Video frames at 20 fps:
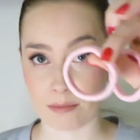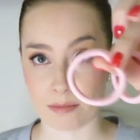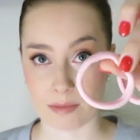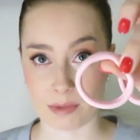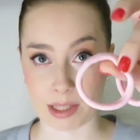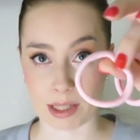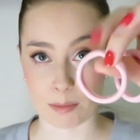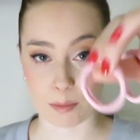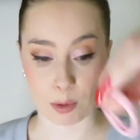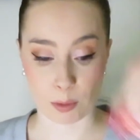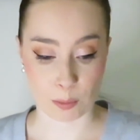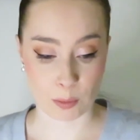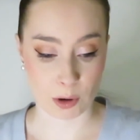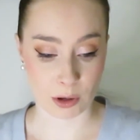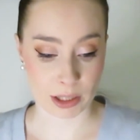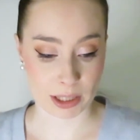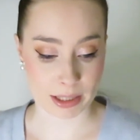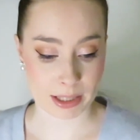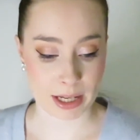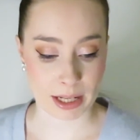simple
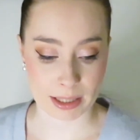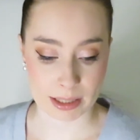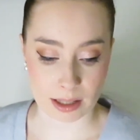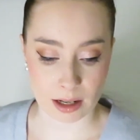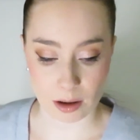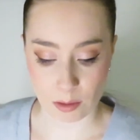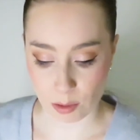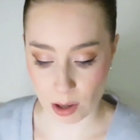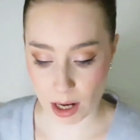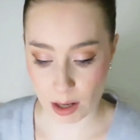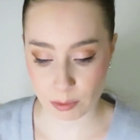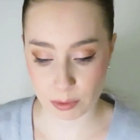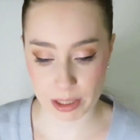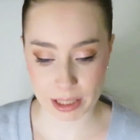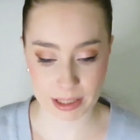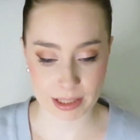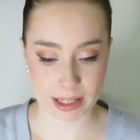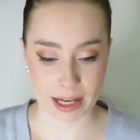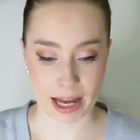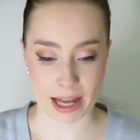ponytails around
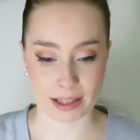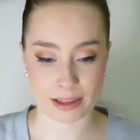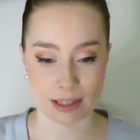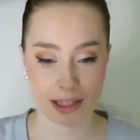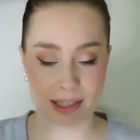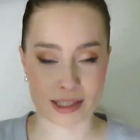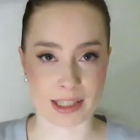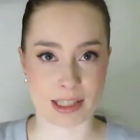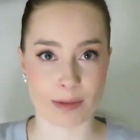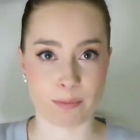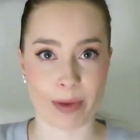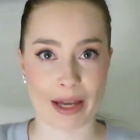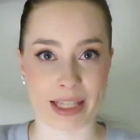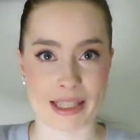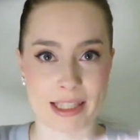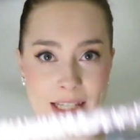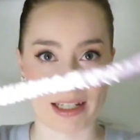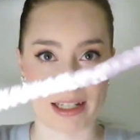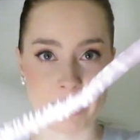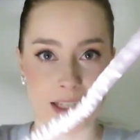it, and this is
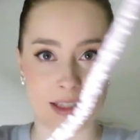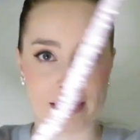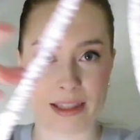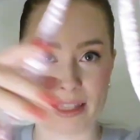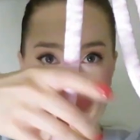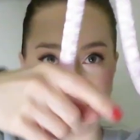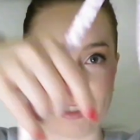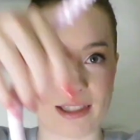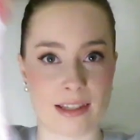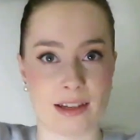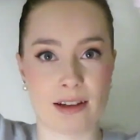basically this